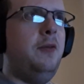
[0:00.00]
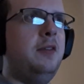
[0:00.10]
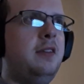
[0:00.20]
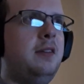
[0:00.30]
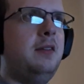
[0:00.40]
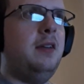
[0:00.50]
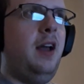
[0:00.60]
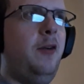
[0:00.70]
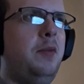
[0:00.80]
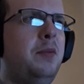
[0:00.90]
It was
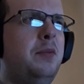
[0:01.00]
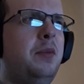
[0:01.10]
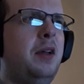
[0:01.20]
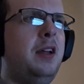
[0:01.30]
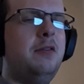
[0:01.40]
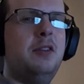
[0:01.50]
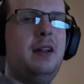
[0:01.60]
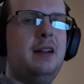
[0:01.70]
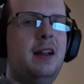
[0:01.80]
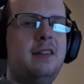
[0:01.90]
I've been playing
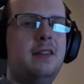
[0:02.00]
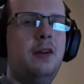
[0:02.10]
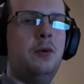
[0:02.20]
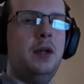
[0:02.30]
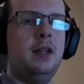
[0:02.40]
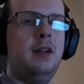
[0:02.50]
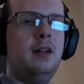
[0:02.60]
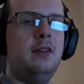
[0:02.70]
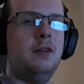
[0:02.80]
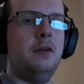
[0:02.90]
for like less than a week,